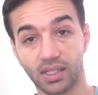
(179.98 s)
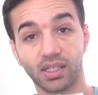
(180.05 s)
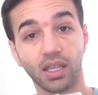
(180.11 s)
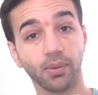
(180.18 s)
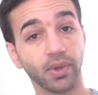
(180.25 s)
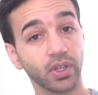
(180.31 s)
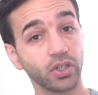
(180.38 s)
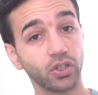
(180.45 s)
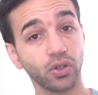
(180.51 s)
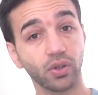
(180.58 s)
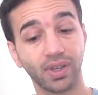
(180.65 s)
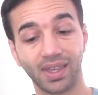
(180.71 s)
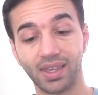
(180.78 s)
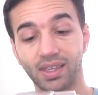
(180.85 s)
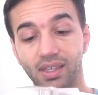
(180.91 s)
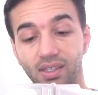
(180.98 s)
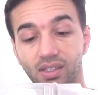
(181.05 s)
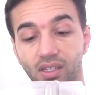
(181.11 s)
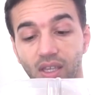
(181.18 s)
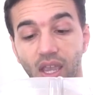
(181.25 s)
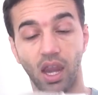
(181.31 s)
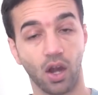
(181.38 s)
Next thing we're going to do
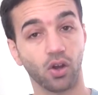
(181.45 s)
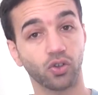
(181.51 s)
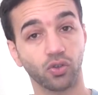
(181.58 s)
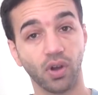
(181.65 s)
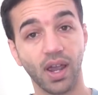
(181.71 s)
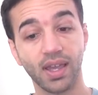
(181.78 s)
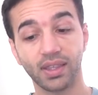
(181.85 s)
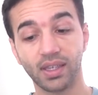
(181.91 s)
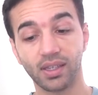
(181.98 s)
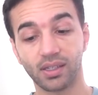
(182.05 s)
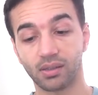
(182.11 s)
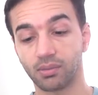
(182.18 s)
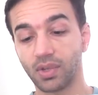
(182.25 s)
is air dry this.